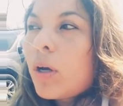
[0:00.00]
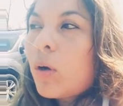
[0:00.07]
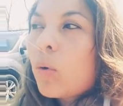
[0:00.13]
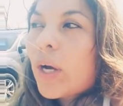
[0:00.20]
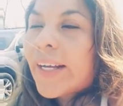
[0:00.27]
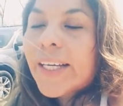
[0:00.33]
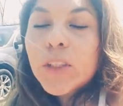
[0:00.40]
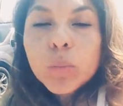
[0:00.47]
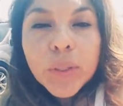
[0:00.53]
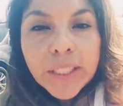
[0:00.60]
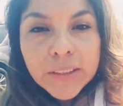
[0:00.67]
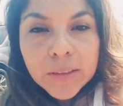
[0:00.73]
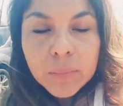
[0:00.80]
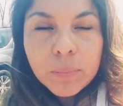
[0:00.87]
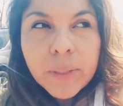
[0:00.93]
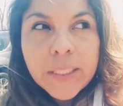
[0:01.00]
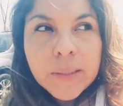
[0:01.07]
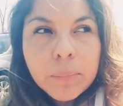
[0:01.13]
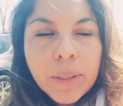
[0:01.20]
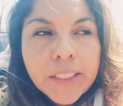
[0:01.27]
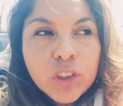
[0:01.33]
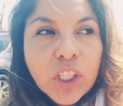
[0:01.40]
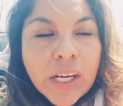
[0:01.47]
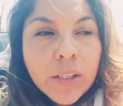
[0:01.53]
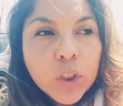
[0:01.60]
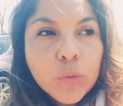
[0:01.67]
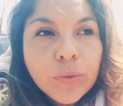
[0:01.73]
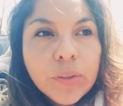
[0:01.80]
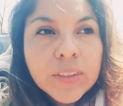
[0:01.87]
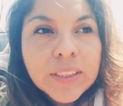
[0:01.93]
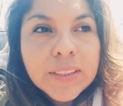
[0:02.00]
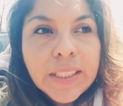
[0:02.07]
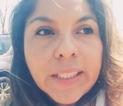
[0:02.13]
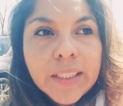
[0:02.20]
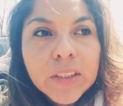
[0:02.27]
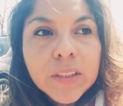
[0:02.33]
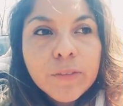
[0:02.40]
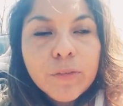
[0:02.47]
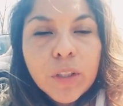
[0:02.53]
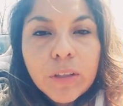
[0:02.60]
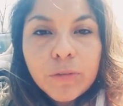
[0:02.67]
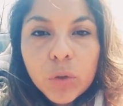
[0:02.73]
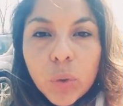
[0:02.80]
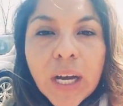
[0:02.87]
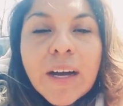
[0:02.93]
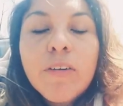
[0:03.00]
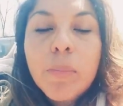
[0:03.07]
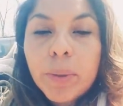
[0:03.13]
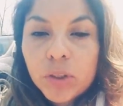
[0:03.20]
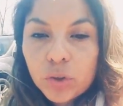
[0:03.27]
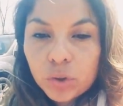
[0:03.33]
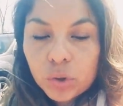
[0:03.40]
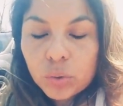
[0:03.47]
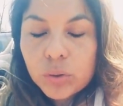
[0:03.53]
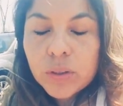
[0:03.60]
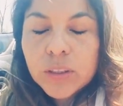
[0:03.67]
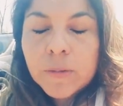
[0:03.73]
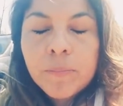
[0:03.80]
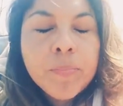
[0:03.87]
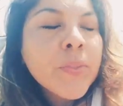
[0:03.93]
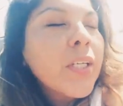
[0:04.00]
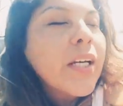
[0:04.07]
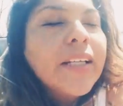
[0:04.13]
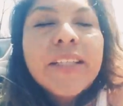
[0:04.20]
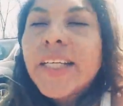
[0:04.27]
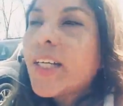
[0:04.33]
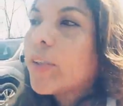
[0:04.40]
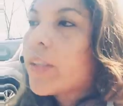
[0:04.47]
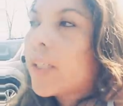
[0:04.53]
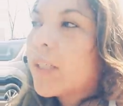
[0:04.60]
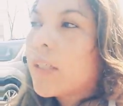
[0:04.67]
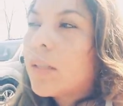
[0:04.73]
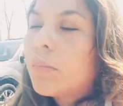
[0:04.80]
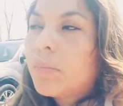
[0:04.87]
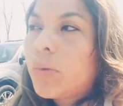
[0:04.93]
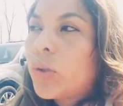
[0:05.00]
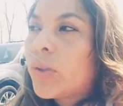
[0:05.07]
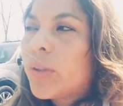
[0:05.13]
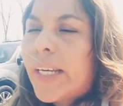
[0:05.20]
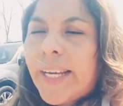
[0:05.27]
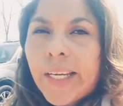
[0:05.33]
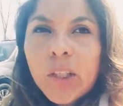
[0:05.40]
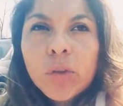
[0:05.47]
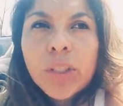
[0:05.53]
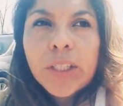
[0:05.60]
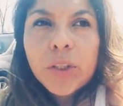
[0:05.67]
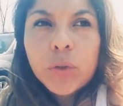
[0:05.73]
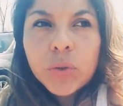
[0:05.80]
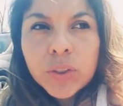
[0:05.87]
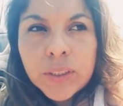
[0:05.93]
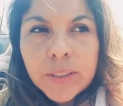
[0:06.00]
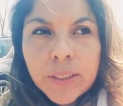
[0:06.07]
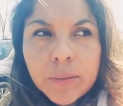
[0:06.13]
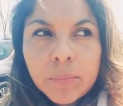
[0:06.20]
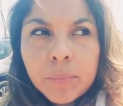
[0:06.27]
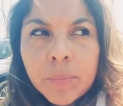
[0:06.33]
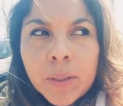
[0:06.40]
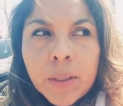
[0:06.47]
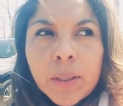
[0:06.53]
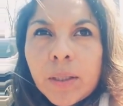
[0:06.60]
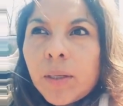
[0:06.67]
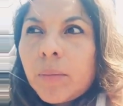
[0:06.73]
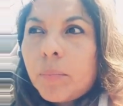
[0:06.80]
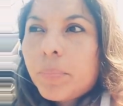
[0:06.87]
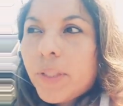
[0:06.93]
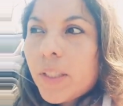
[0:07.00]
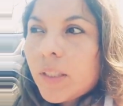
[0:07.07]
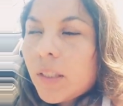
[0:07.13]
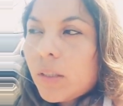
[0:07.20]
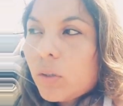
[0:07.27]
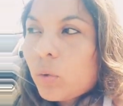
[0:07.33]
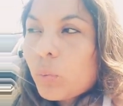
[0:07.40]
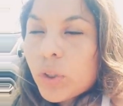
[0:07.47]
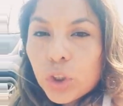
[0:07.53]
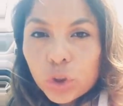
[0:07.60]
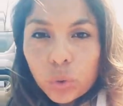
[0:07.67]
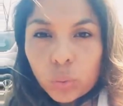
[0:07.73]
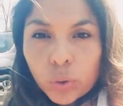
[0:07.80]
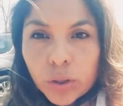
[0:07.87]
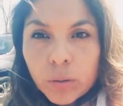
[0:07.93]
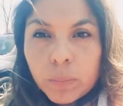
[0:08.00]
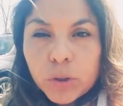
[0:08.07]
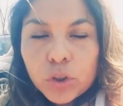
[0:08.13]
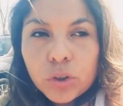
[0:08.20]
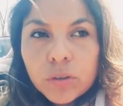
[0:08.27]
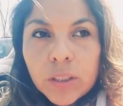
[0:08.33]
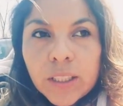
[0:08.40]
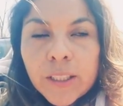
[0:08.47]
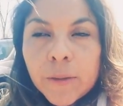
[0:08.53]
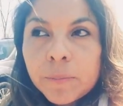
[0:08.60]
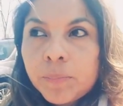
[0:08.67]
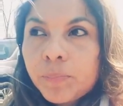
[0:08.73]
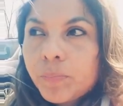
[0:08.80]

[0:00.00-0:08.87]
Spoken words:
I guess my challenge for you today is, if you have a bunch of tools, they are not, you're not using them, B, you wish you were, but you're not.